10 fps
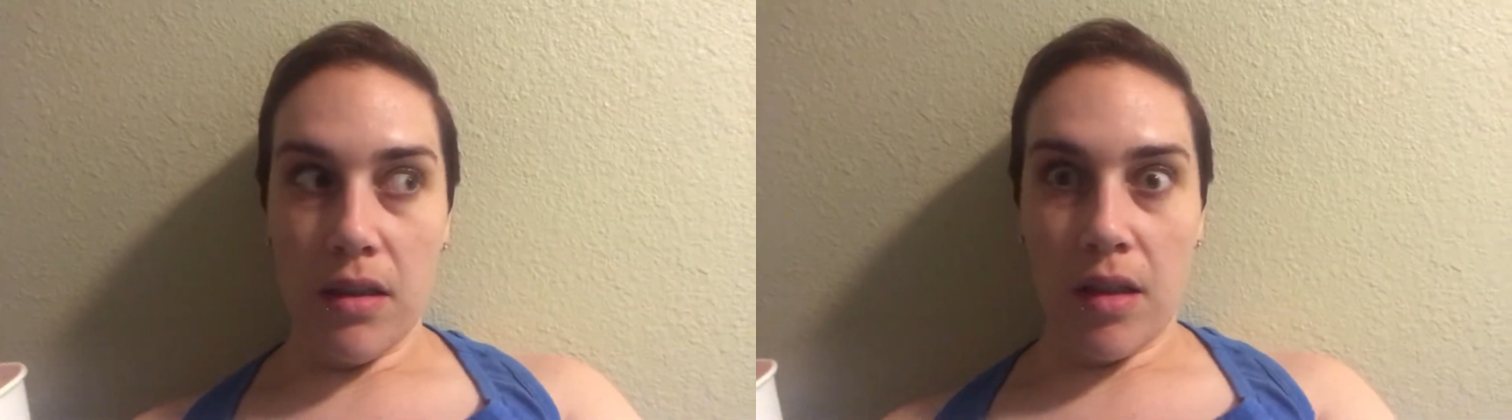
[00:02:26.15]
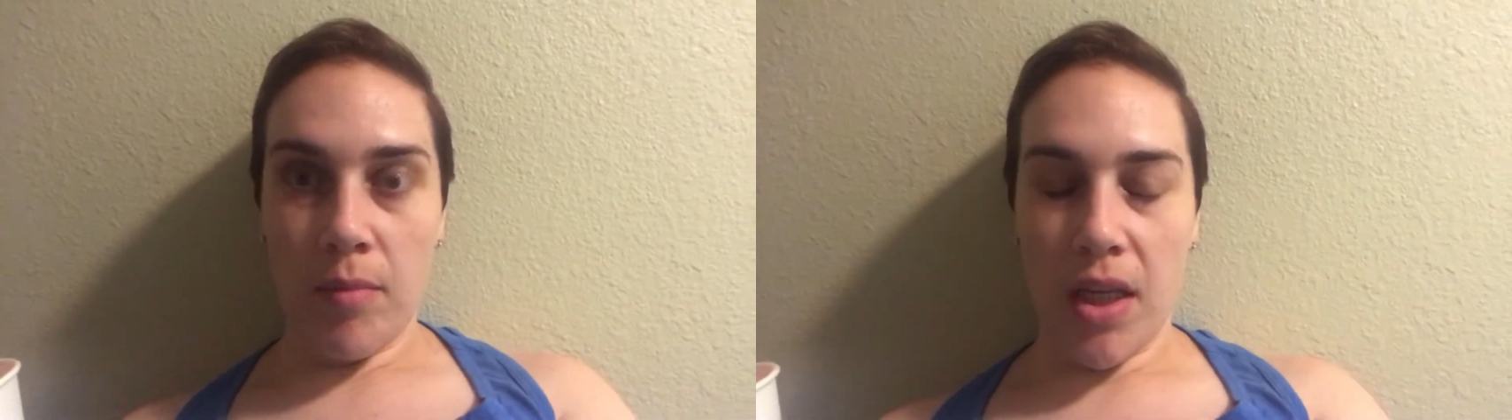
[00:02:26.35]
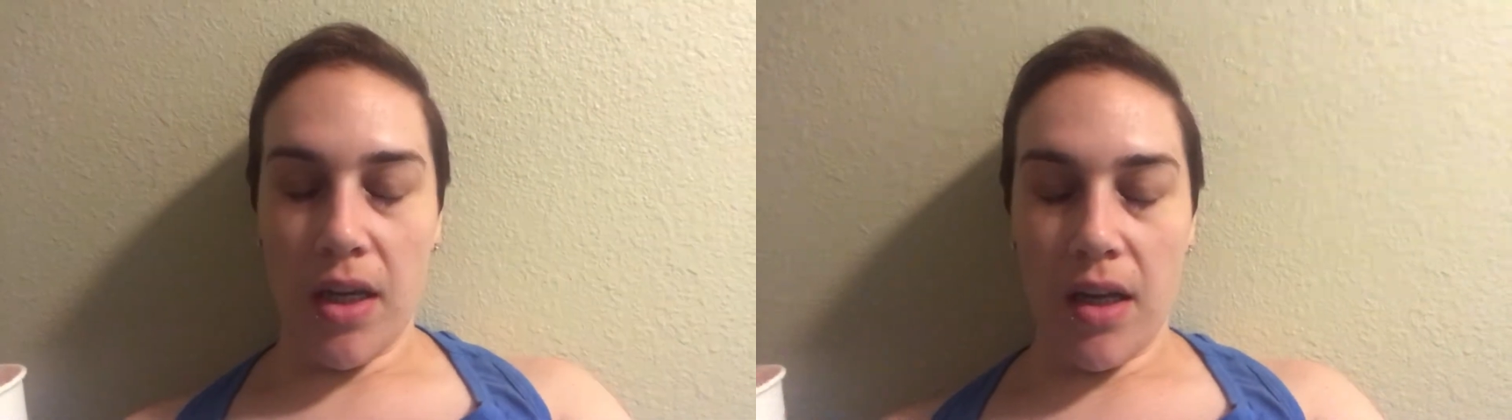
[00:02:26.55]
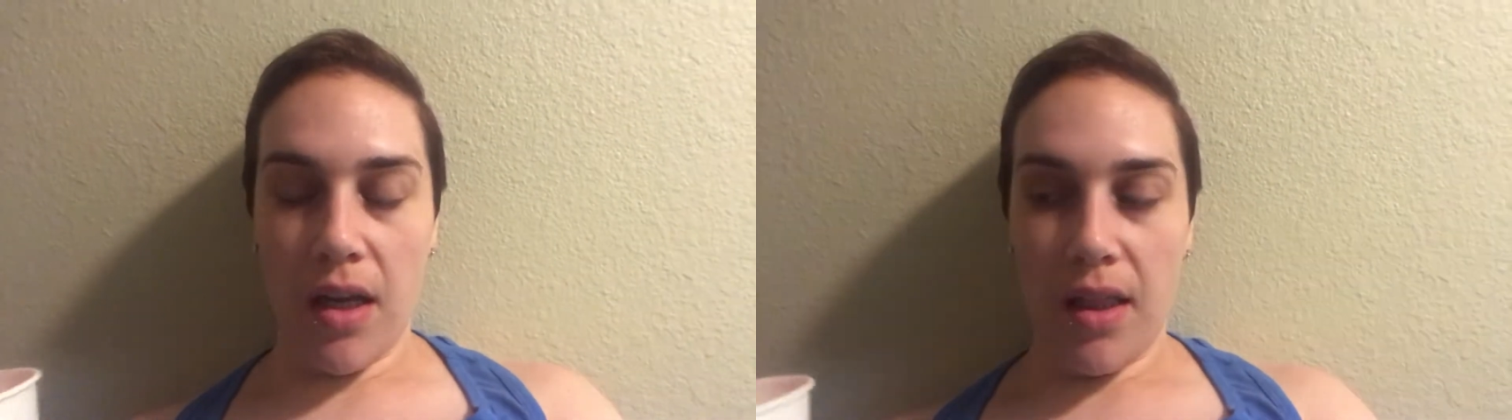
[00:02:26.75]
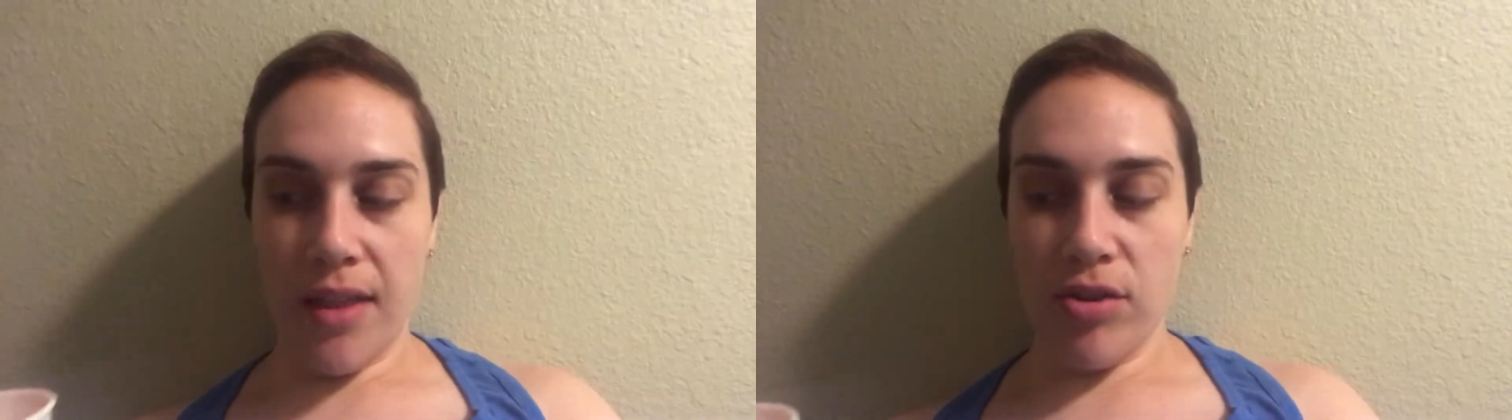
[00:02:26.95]
Lemonade
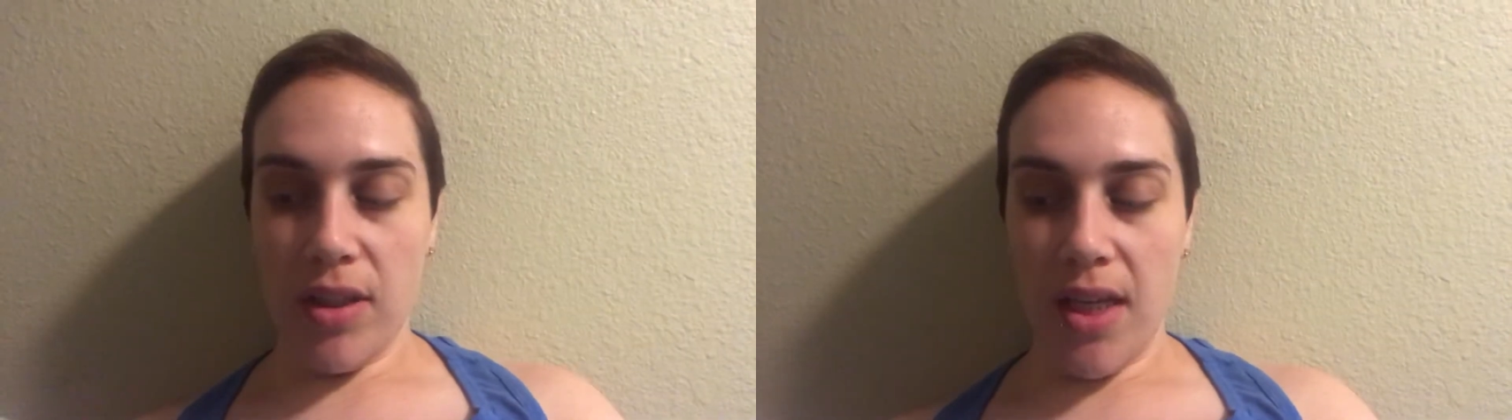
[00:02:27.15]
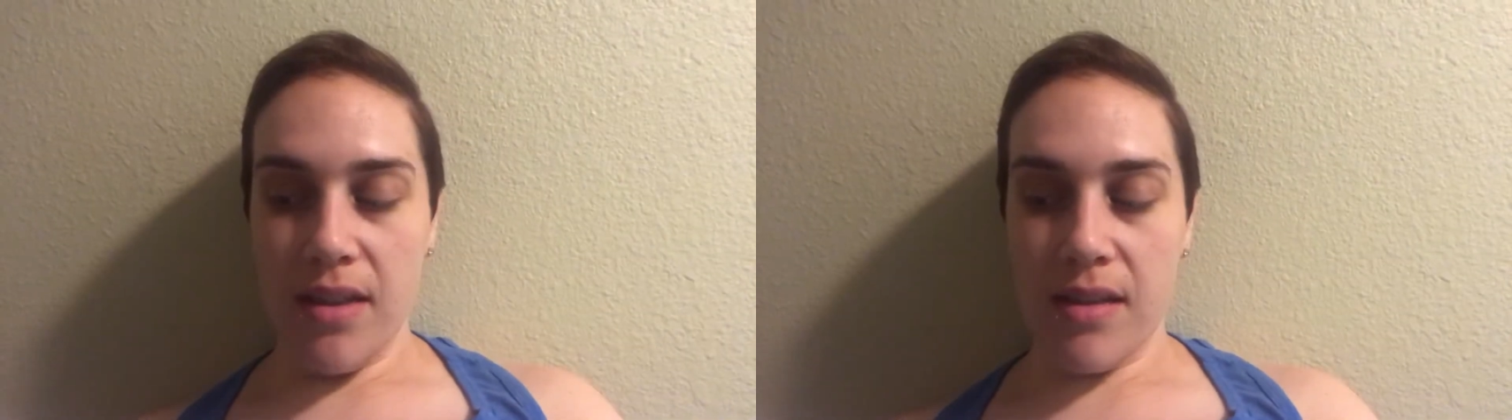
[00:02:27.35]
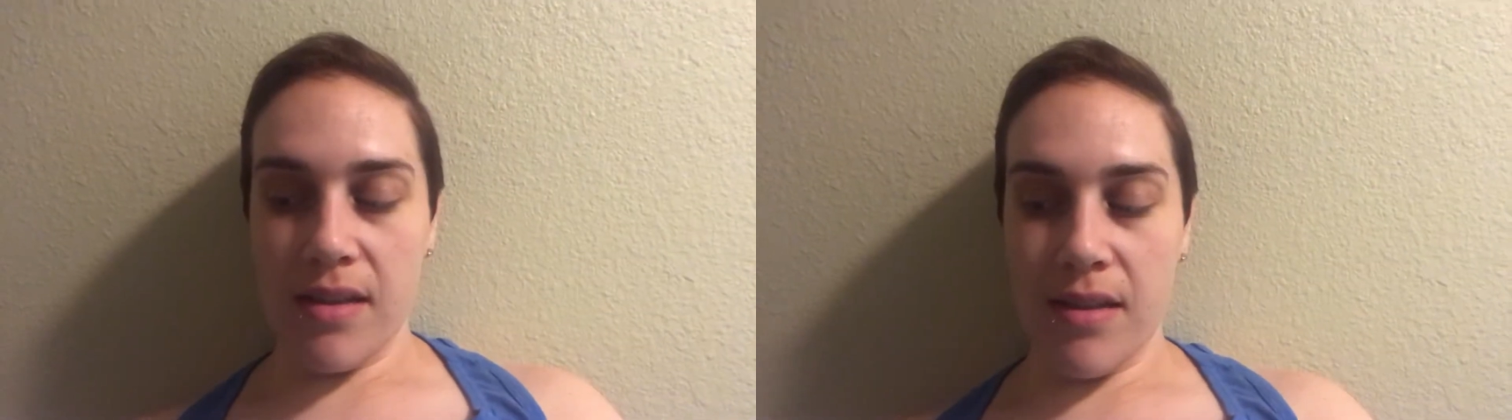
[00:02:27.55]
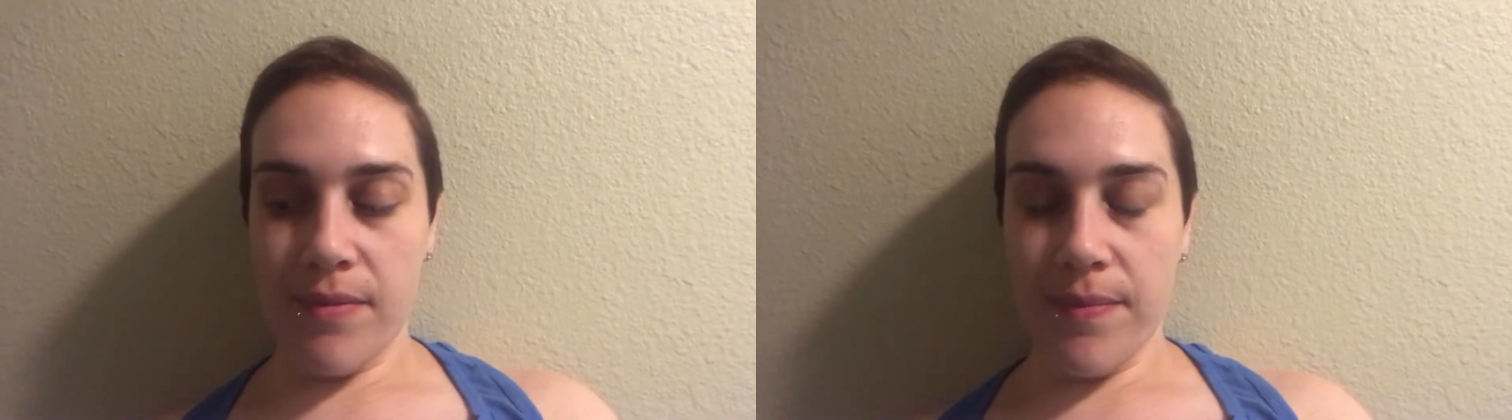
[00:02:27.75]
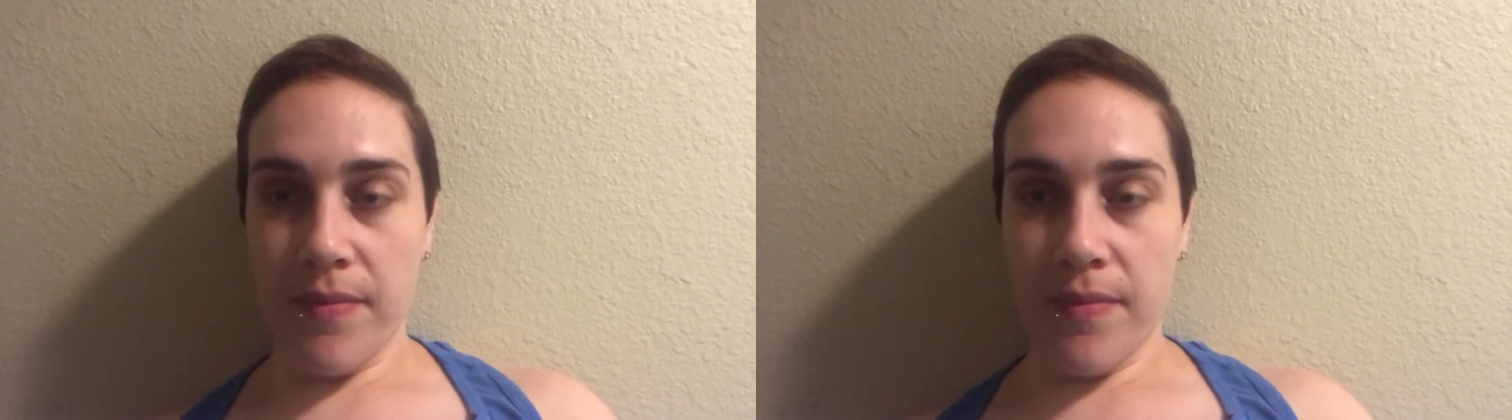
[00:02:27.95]
Electrolytes